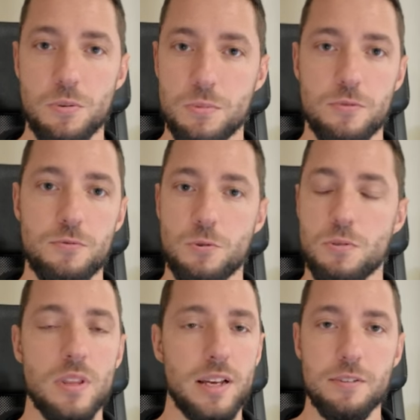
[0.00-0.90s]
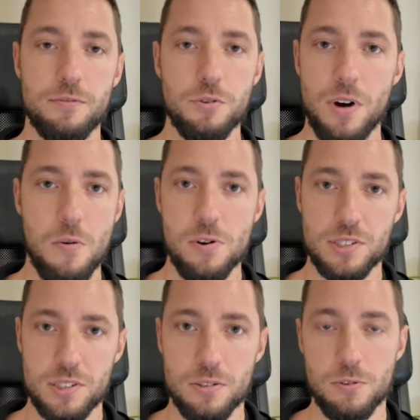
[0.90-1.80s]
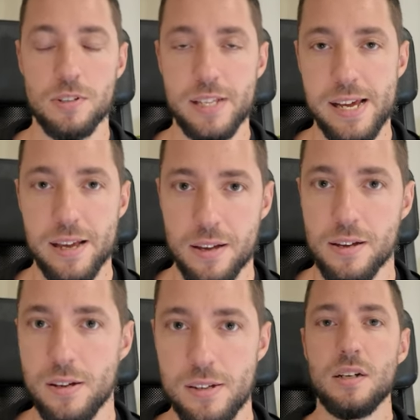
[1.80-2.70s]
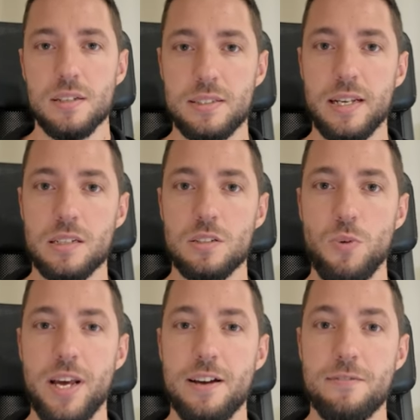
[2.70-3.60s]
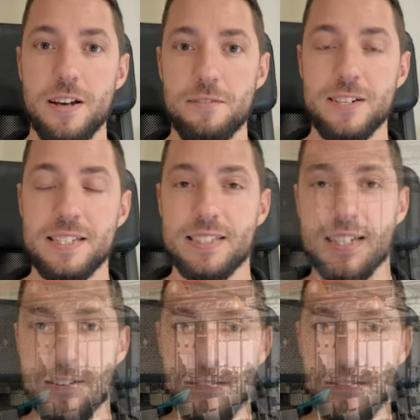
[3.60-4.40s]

room for like a few hours or a day. Sixth, we have events and